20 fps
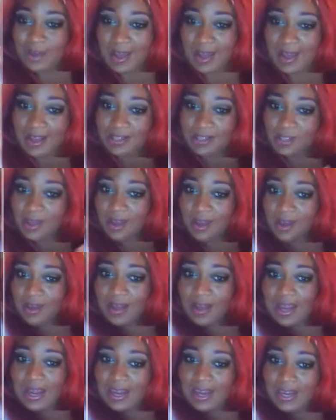guys,
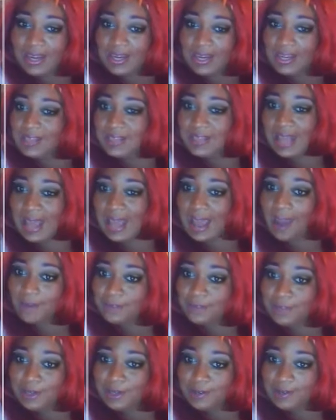and it's
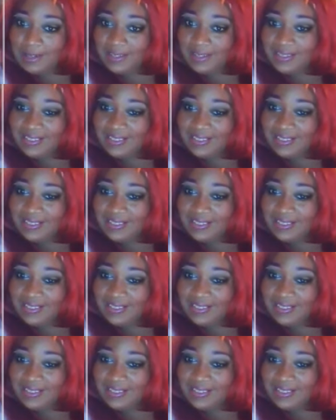half done.